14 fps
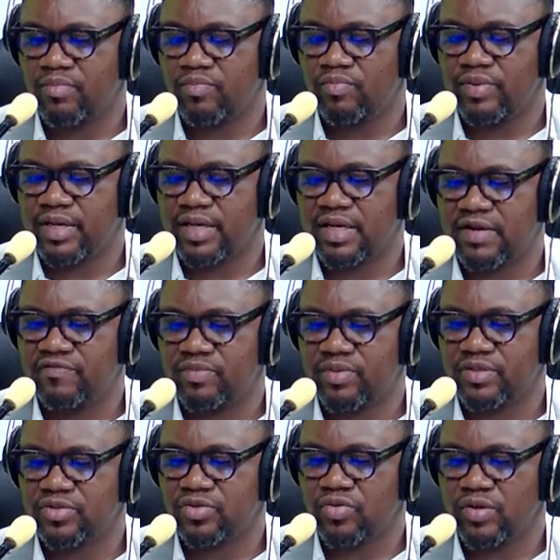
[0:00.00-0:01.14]
We can learn from the
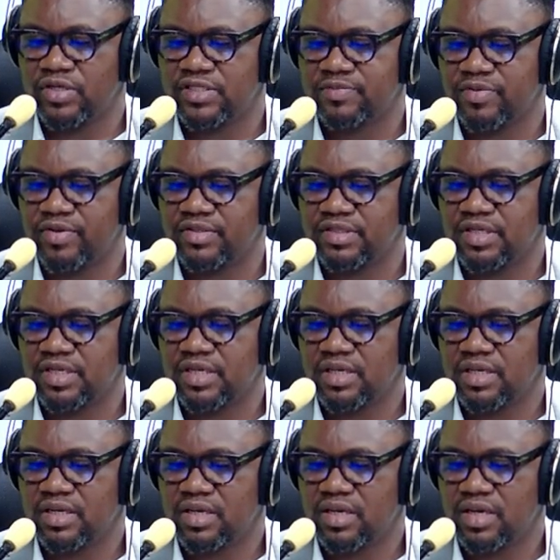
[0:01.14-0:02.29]
Togo experience
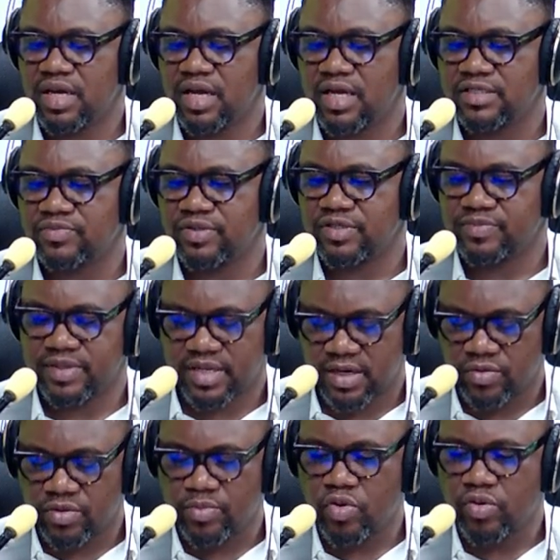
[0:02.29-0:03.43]
as we speak. Hello,
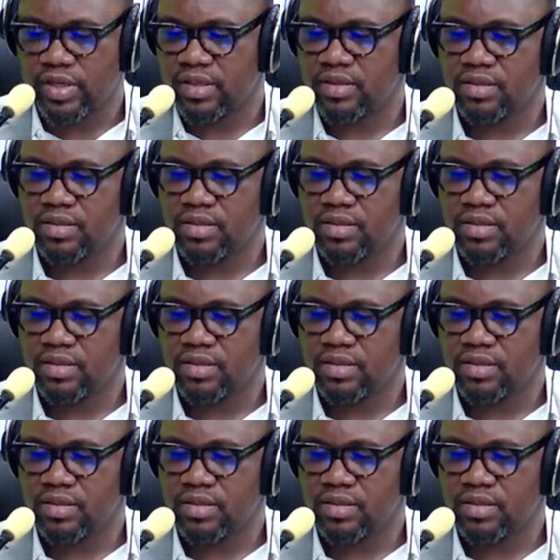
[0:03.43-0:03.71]
good morning.